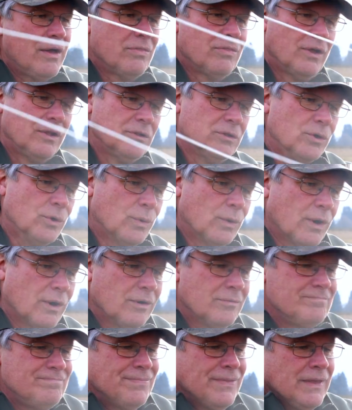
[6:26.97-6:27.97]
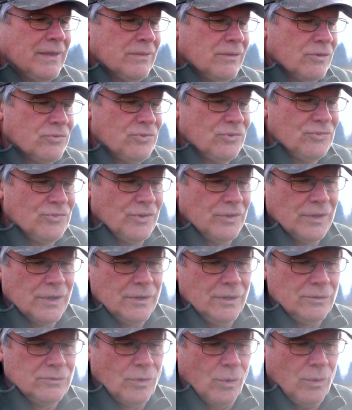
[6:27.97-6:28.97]
the lure. This is a
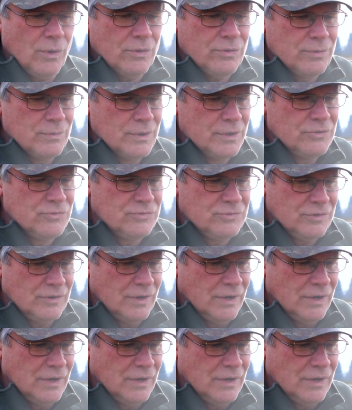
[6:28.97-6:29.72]
little Northwoods